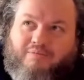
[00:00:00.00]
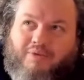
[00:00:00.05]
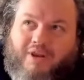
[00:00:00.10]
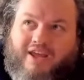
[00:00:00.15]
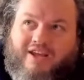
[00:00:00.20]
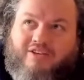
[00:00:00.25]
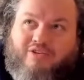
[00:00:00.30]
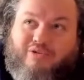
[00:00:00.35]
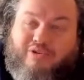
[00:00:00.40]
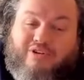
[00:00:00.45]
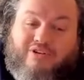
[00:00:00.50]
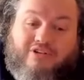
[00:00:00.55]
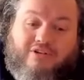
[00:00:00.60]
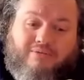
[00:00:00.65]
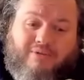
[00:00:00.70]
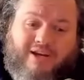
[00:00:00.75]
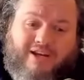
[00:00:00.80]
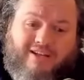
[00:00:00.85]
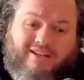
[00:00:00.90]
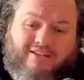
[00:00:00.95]
play to your
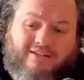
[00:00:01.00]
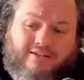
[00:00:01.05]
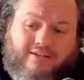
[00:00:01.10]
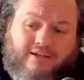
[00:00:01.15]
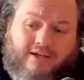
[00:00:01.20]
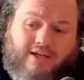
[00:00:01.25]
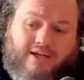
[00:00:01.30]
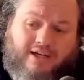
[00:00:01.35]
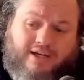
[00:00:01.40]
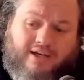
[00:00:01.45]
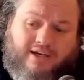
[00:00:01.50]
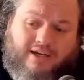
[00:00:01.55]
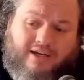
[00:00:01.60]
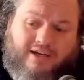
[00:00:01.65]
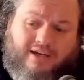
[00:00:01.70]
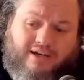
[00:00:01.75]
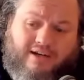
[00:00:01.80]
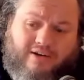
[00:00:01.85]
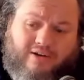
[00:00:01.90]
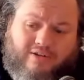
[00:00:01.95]
strengths
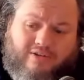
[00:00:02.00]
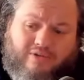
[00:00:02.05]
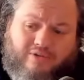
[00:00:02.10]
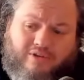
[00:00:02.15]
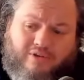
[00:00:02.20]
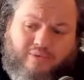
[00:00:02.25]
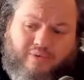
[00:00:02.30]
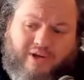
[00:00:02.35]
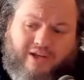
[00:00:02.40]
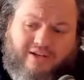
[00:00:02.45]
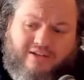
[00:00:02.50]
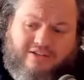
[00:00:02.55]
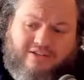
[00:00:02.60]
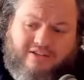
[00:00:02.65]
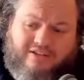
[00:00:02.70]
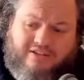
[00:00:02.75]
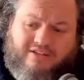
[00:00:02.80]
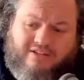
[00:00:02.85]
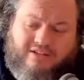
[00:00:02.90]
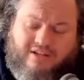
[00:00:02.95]
and not to your
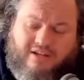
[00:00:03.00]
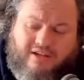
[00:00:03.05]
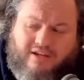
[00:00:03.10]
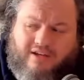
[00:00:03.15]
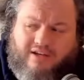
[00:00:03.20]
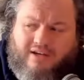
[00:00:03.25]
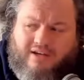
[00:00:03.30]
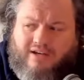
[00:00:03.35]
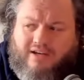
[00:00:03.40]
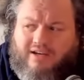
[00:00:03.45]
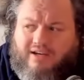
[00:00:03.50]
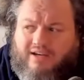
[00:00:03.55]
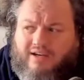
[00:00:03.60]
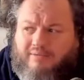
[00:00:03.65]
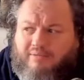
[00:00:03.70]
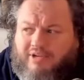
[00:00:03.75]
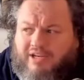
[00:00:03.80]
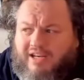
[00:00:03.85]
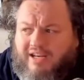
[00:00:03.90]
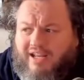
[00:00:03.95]
weaknesses.
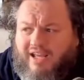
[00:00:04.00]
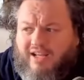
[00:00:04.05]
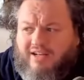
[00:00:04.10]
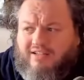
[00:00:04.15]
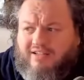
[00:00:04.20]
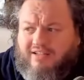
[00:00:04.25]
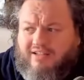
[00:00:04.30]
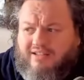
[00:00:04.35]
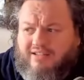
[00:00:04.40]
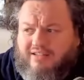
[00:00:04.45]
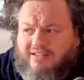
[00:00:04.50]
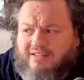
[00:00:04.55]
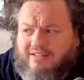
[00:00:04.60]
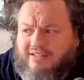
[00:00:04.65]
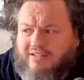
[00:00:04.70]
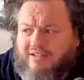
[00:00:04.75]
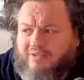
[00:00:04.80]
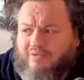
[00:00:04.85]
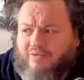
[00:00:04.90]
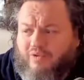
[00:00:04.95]
But in the end,
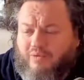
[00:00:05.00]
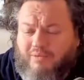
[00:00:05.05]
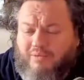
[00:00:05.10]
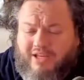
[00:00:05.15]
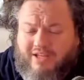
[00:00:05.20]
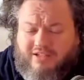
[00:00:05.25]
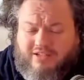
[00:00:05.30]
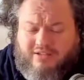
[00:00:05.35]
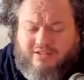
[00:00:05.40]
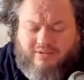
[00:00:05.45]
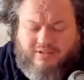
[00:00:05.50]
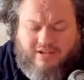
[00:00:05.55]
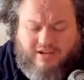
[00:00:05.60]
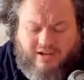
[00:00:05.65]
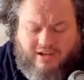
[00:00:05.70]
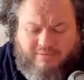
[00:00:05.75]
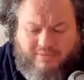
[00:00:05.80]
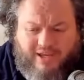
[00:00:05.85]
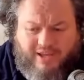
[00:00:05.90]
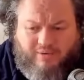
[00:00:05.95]
you know, for me, it's you
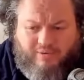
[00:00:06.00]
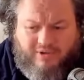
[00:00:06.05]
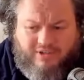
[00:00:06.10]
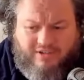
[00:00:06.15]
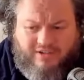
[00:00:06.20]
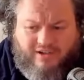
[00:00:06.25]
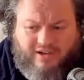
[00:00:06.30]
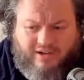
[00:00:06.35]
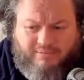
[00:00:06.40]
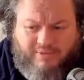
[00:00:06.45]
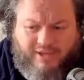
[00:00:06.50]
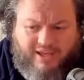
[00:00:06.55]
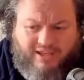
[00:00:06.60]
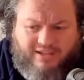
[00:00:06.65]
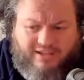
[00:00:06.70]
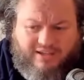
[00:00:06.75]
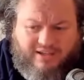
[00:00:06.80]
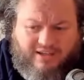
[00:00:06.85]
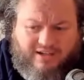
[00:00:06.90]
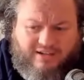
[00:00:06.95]
got to make what you got to
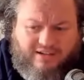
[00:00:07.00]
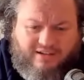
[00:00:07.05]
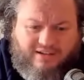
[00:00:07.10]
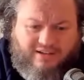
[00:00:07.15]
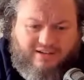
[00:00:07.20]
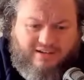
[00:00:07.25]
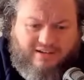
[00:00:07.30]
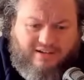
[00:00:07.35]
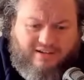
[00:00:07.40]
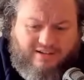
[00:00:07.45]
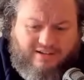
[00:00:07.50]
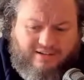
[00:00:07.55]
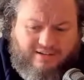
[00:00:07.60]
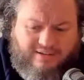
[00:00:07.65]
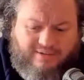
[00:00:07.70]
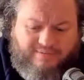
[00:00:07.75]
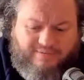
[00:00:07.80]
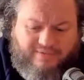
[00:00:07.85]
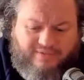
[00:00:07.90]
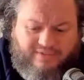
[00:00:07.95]
make.
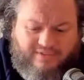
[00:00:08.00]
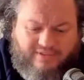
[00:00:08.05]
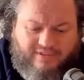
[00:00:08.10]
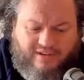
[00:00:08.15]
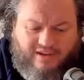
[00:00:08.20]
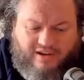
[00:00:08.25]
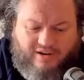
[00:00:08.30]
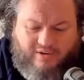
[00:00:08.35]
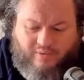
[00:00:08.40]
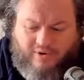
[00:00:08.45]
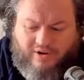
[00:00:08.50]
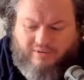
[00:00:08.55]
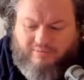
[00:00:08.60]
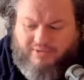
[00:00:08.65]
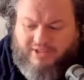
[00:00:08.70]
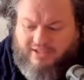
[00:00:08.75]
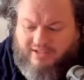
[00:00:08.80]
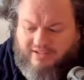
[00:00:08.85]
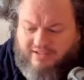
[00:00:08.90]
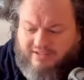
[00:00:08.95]
And I don't want
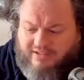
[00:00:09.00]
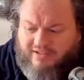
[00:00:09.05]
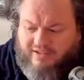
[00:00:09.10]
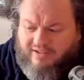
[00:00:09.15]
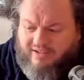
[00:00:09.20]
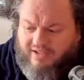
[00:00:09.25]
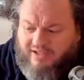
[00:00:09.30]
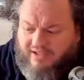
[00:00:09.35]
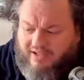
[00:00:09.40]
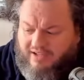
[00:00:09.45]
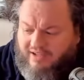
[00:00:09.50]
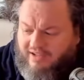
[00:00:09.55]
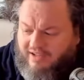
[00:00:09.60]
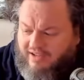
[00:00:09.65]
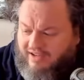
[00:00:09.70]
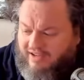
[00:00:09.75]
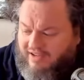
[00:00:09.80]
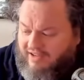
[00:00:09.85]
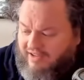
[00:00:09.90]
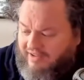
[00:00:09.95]
to be, you
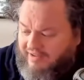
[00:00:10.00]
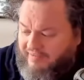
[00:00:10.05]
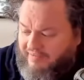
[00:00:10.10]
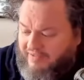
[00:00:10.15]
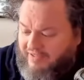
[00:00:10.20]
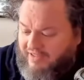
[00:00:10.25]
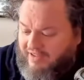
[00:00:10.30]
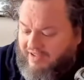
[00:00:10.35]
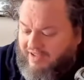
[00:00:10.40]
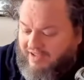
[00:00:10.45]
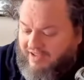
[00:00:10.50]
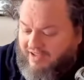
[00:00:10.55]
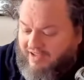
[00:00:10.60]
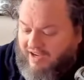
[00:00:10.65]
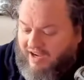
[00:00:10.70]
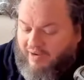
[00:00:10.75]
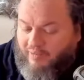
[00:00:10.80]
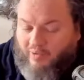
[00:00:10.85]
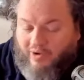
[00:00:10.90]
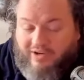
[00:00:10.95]
know,
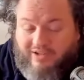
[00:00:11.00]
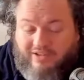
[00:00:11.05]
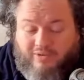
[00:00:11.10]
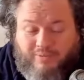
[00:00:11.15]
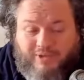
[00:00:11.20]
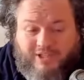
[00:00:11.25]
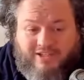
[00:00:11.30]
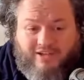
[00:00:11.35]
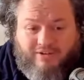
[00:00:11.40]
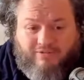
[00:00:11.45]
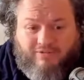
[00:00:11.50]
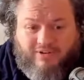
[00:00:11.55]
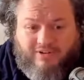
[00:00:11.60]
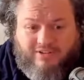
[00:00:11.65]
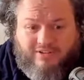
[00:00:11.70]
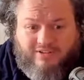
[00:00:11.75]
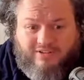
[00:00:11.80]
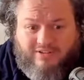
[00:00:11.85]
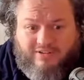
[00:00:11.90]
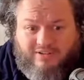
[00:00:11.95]
I want it to be
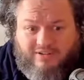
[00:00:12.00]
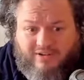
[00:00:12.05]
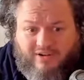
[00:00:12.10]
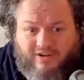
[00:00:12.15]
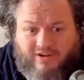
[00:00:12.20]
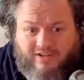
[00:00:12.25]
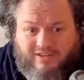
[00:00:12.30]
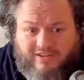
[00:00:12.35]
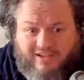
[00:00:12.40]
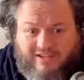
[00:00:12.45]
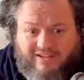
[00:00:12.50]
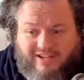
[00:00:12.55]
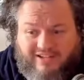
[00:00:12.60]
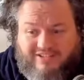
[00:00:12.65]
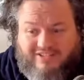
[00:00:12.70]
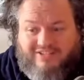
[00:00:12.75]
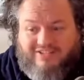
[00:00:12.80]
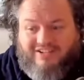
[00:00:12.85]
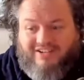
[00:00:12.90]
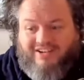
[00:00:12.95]
different. You know, I think
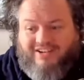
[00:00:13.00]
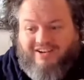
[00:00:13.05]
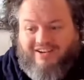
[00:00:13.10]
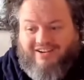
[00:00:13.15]
that's,